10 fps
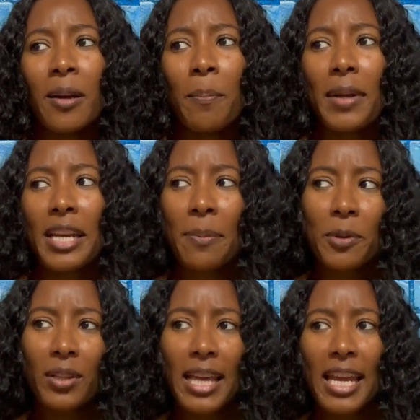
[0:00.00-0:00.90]

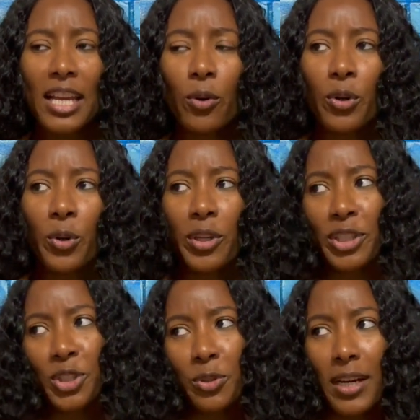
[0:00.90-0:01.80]
manipulate or
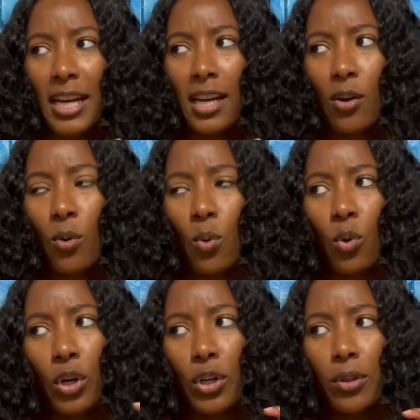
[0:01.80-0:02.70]
orchestrate
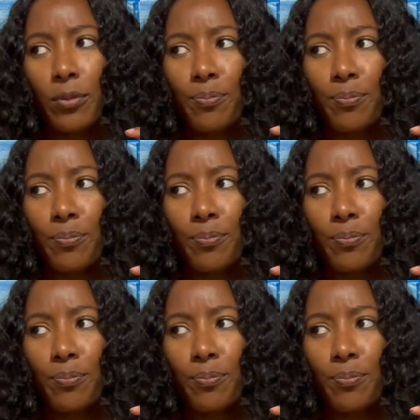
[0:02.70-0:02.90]
or